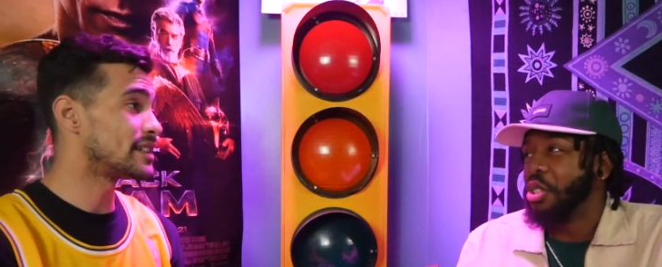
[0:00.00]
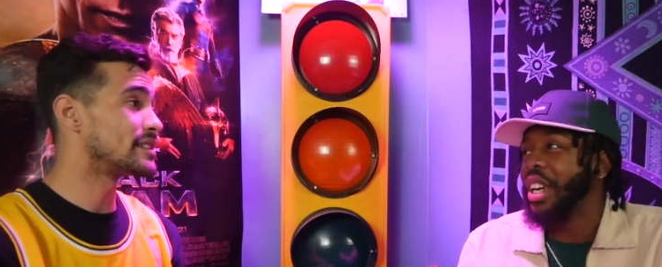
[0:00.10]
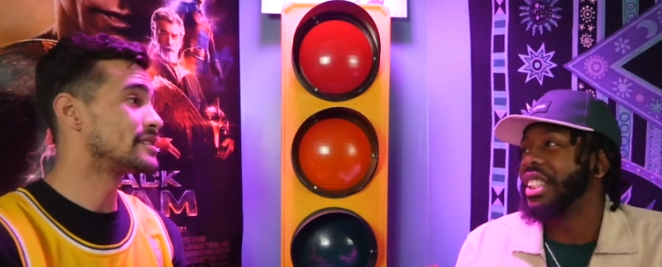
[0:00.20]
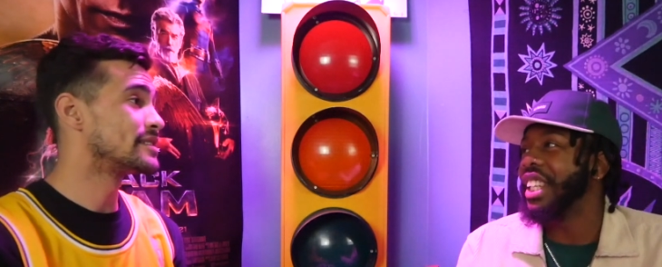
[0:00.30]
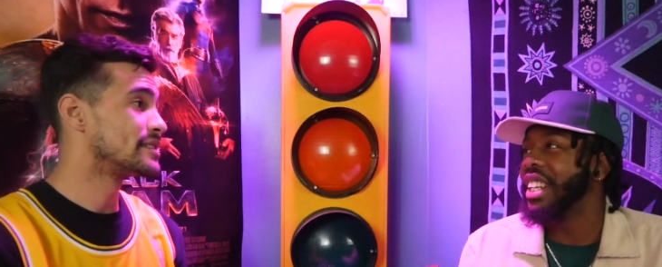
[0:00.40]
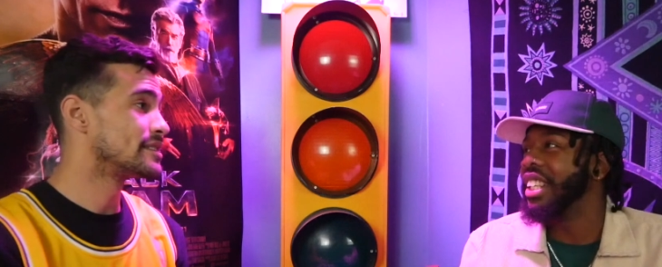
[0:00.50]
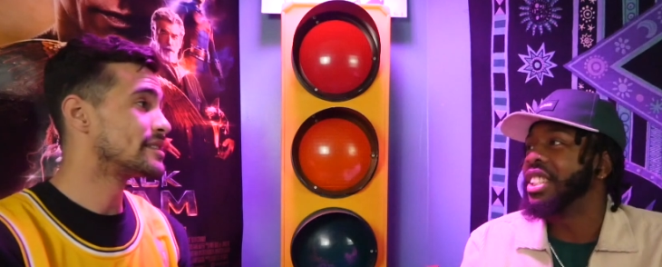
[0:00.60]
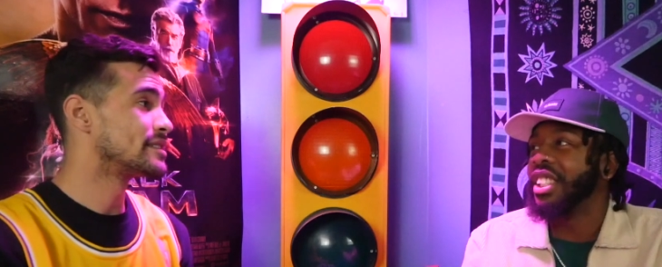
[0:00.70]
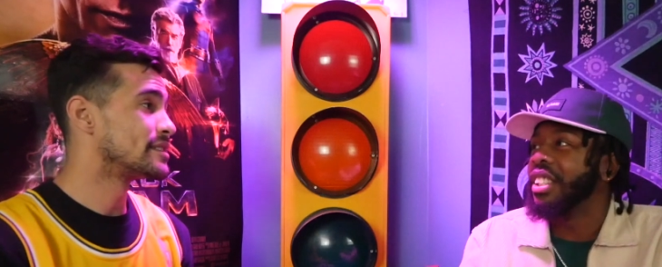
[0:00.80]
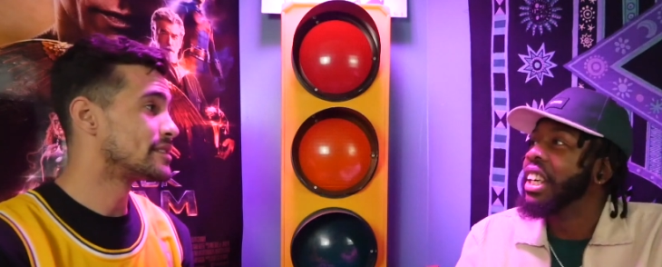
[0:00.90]
Speaker 1: translated
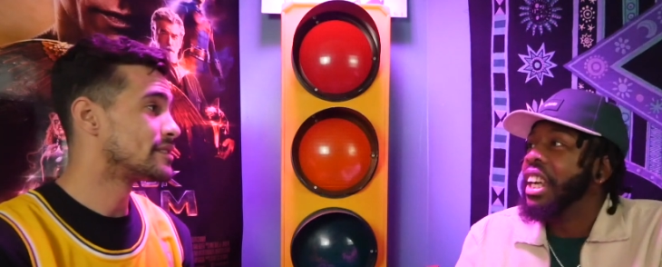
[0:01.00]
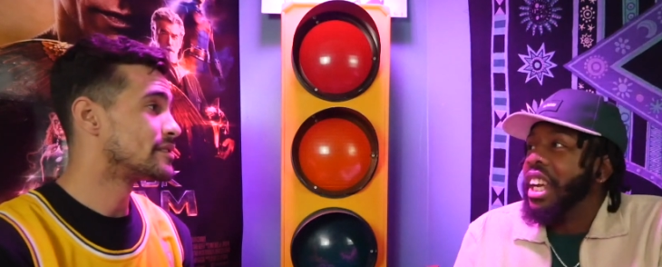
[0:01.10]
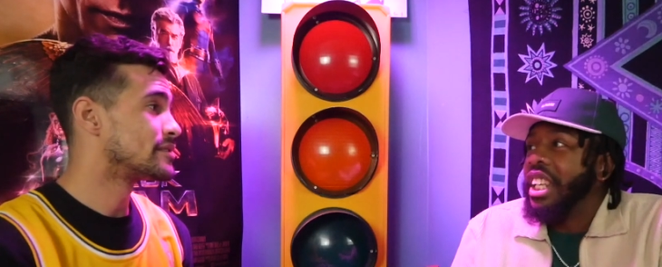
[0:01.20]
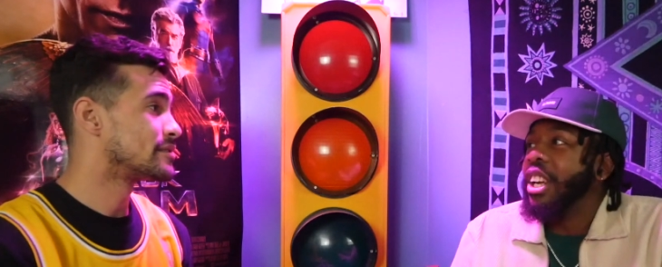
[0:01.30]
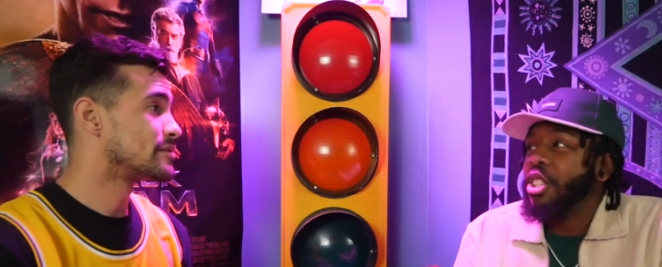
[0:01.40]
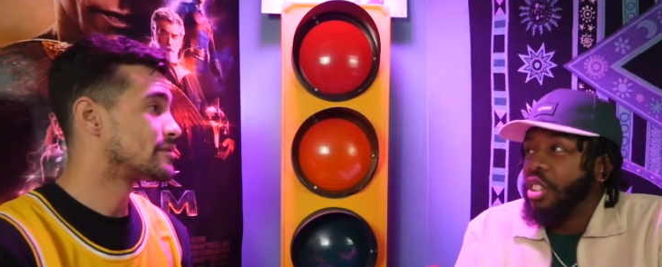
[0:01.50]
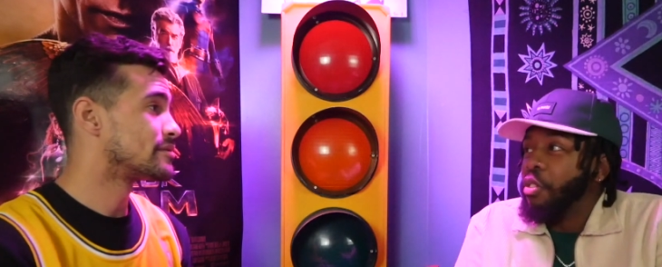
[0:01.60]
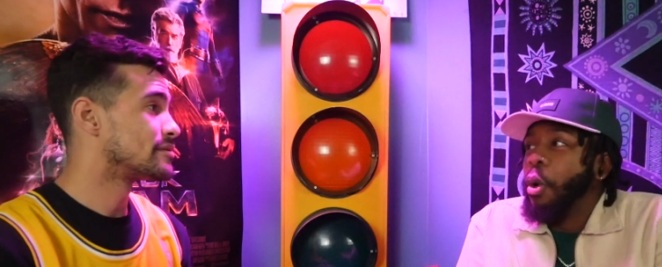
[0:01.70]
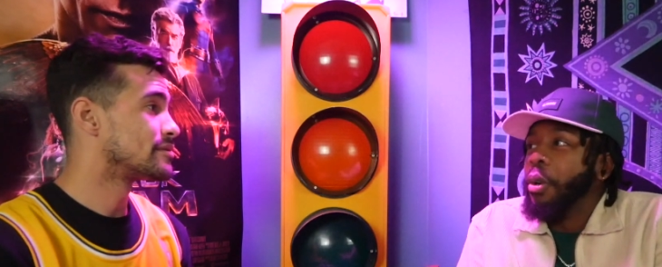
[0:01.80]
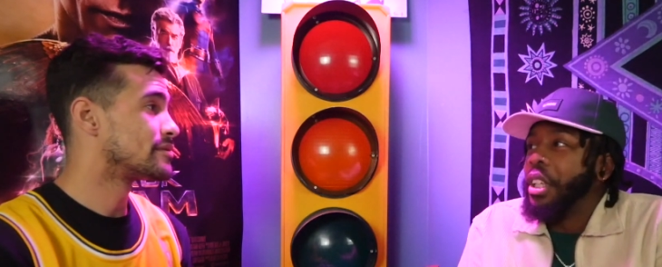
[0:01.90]
into years of
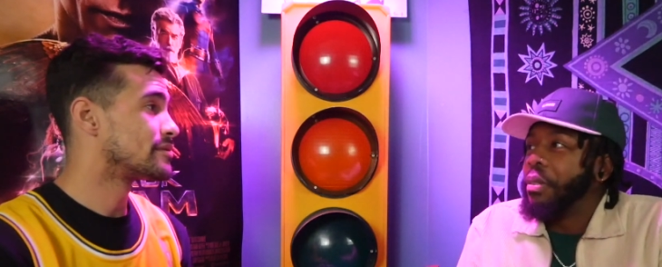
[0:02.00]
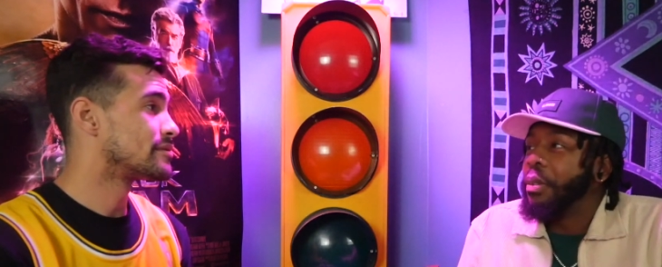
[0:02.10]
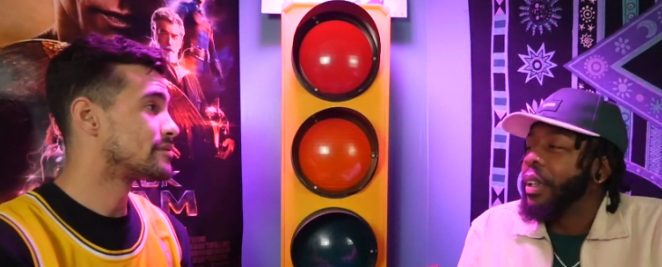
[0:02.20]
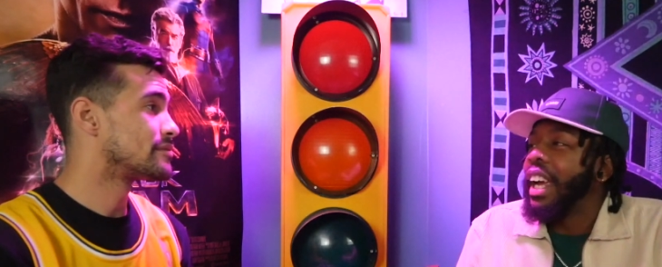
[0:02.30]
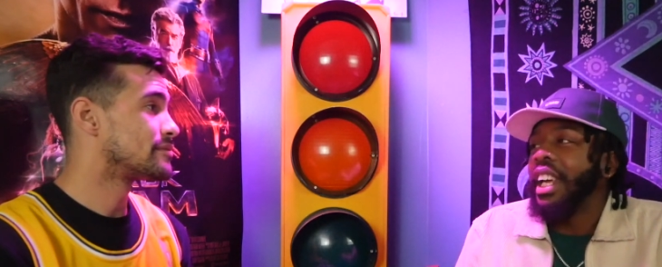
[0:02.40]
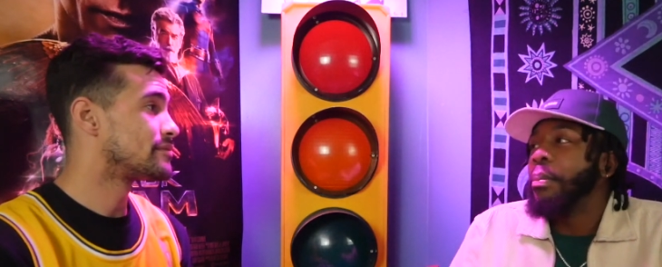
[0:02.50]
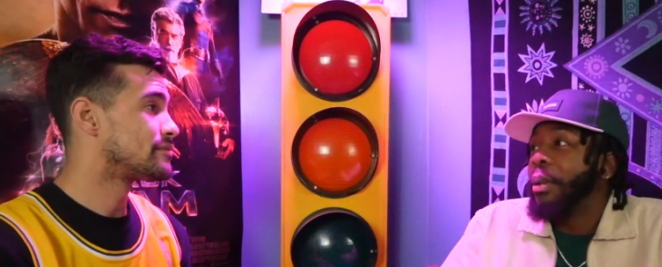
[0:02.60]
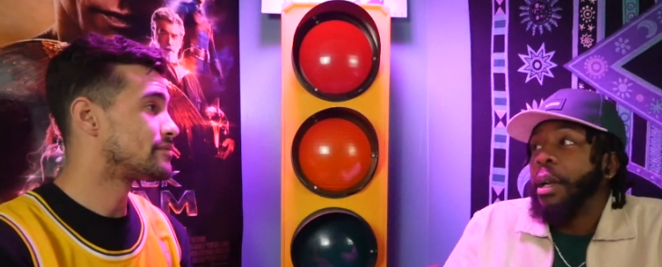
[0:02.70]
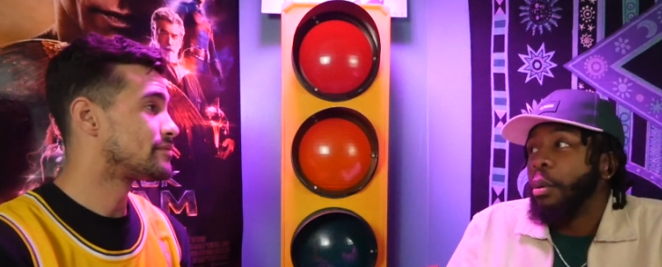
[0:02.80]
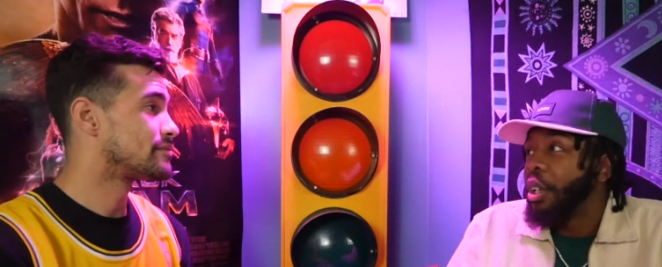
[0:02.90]
knowing these people. Like he
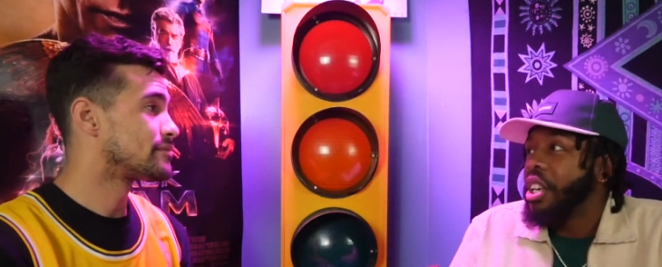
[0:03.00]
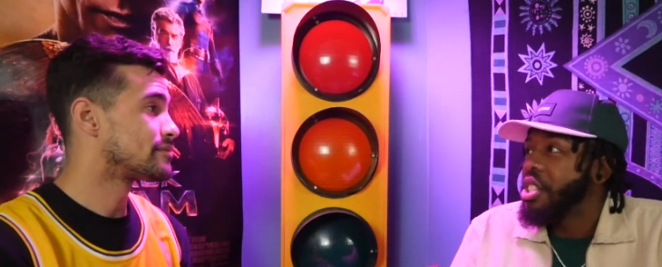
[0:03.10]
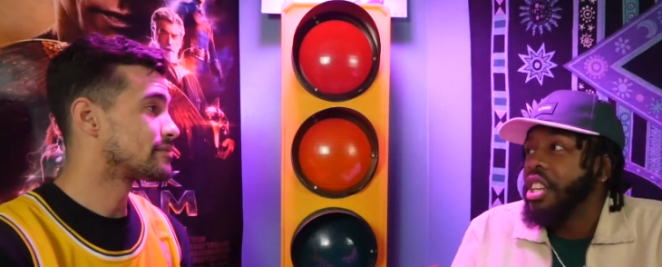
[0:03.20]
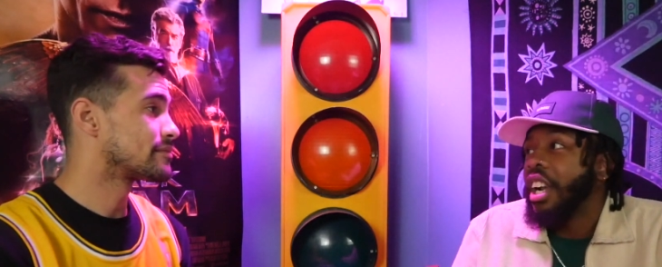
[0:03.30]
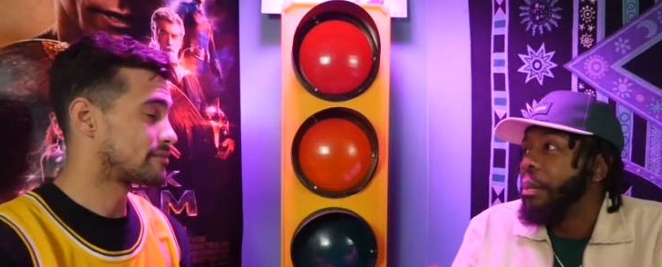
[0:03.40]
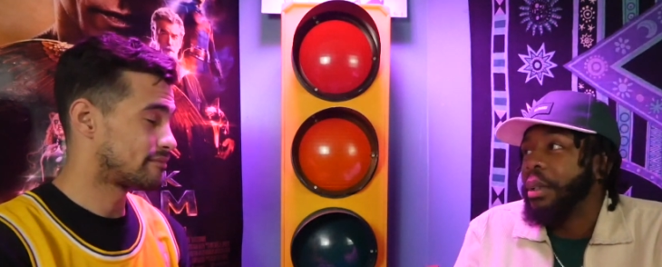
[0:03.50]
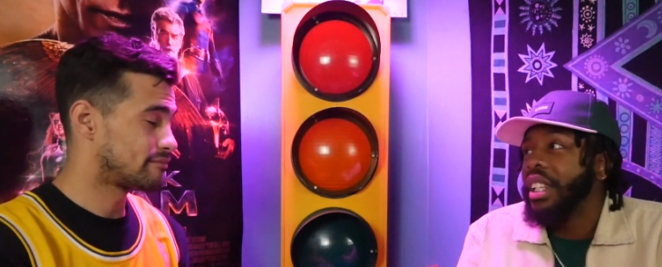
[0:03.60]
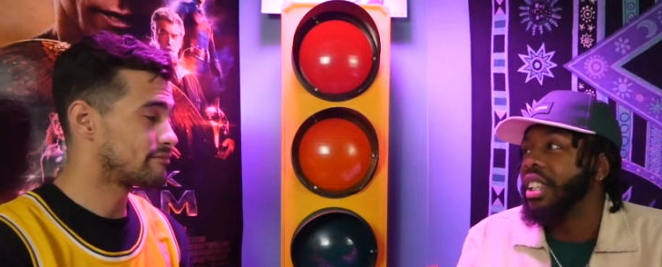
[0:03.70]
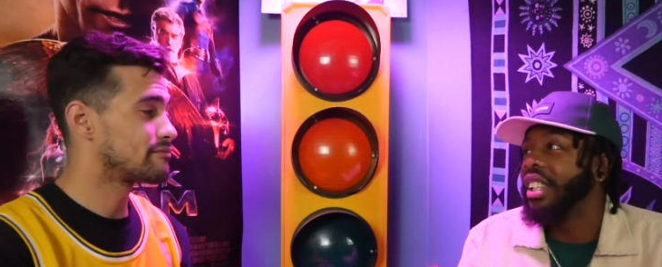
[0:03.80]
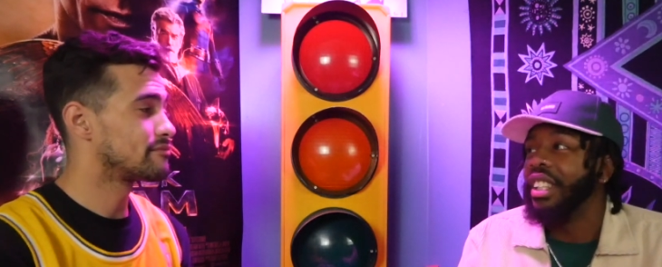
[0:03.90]
played percussion and I
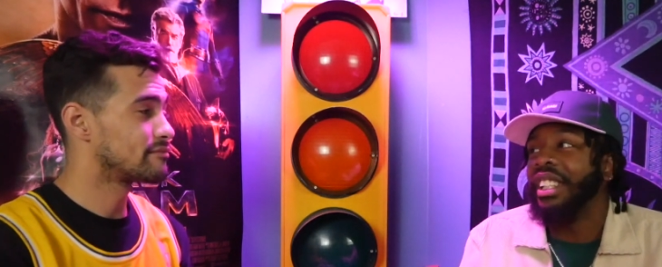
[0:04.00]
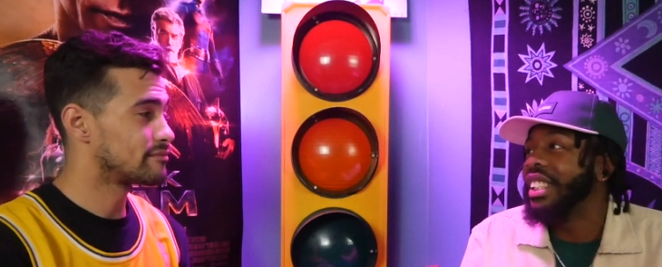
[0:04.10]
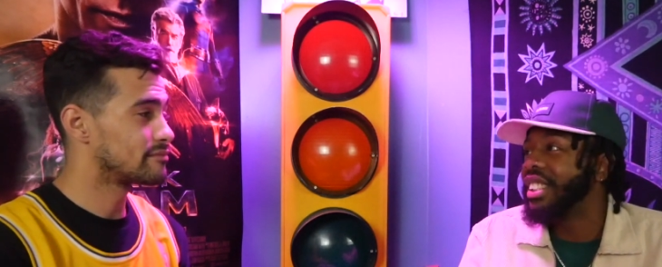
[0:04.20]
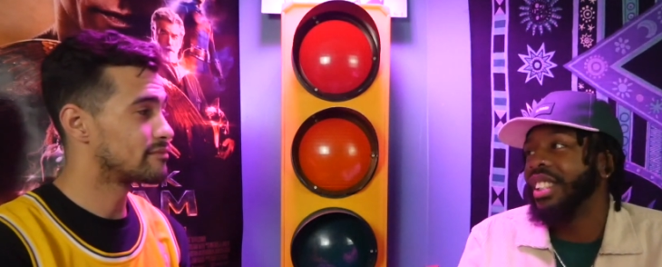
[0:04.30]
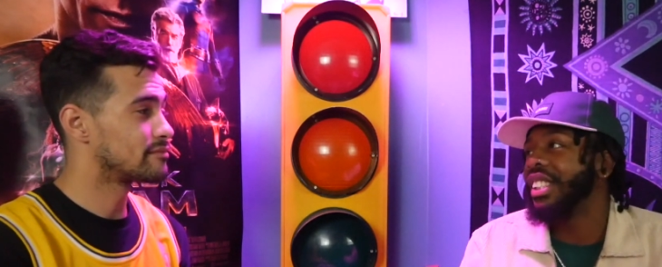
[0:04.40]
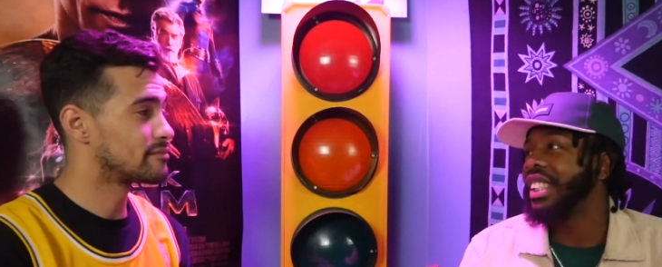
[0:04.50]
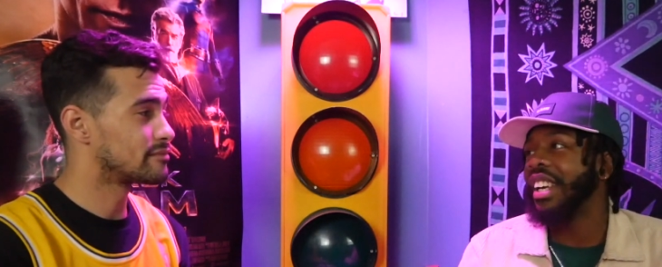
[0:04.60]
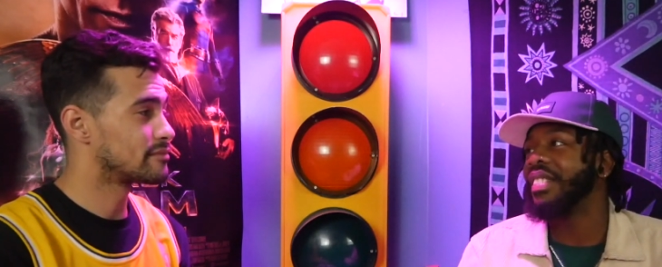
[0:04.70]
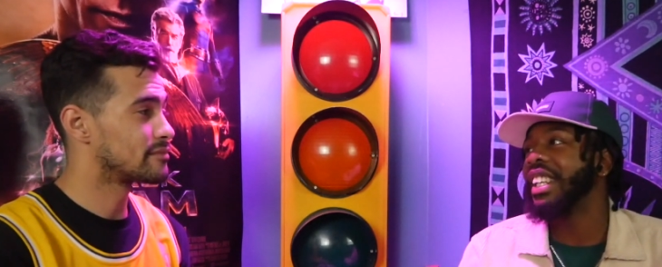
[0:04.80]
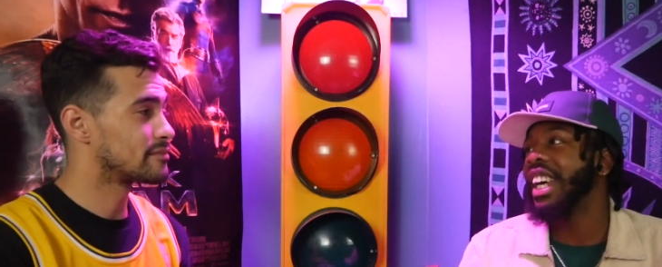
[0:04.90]
played it, and it's still the
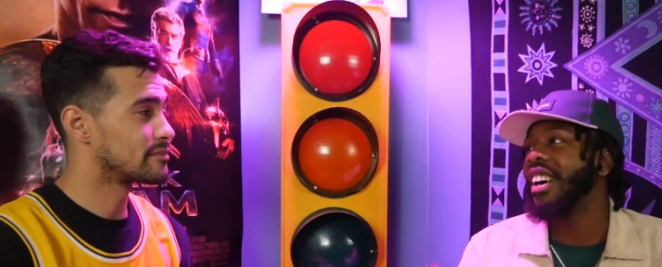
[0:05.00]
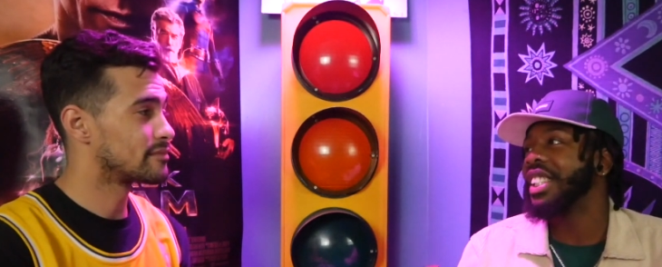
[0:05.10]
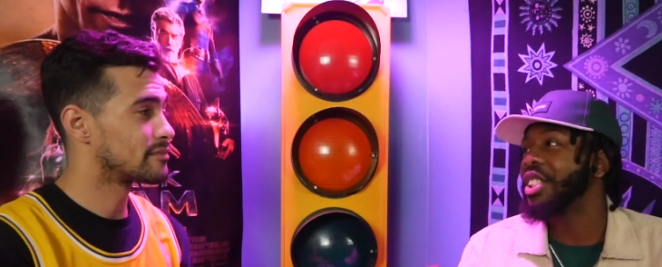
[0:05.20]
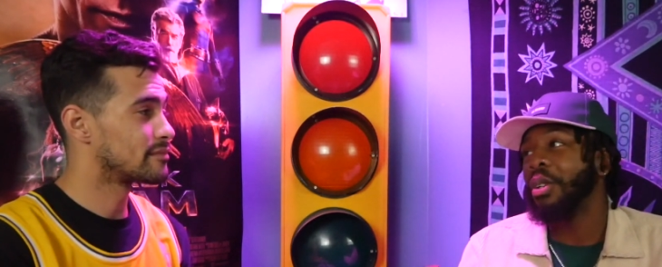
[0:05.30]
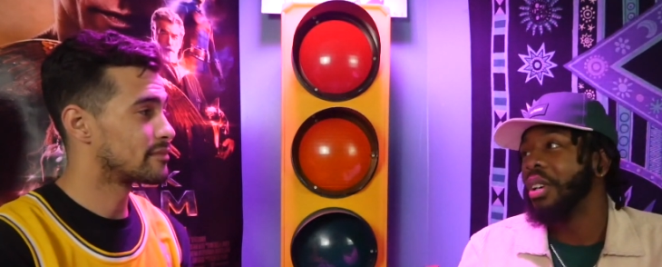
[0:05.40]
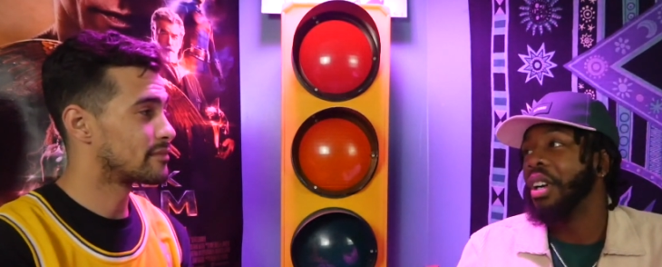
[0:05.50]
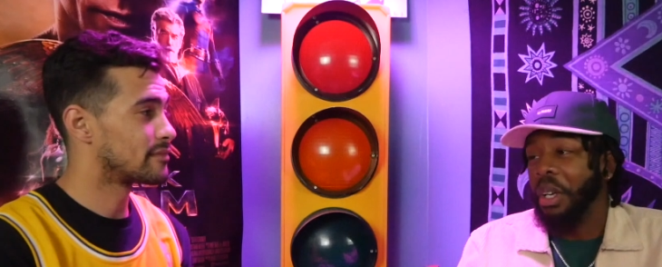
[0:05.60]
same thing now. He's still